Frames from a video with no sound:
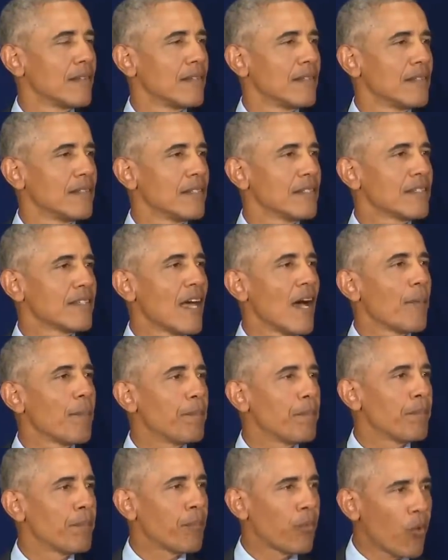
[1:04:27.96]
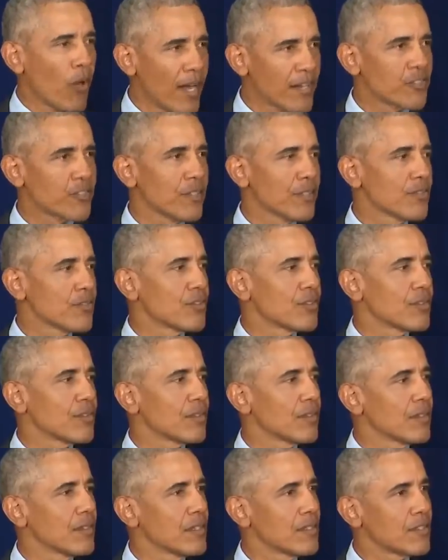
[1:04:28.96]
just how precious
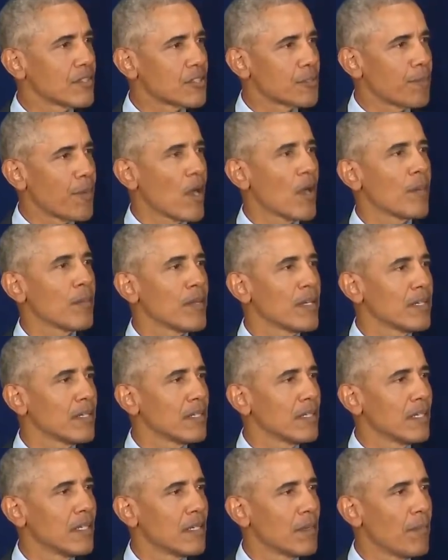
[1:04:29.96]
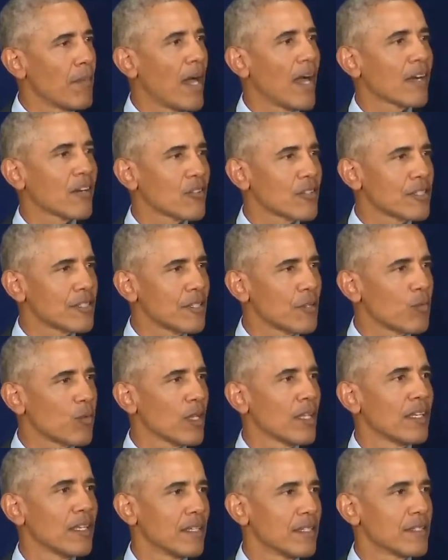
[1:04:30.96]
this experiment in democracy
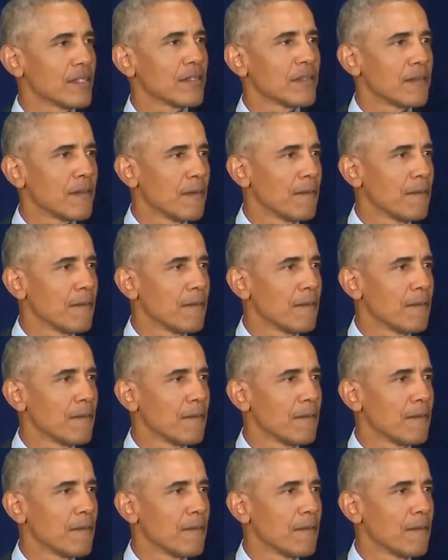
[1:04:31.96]
really is,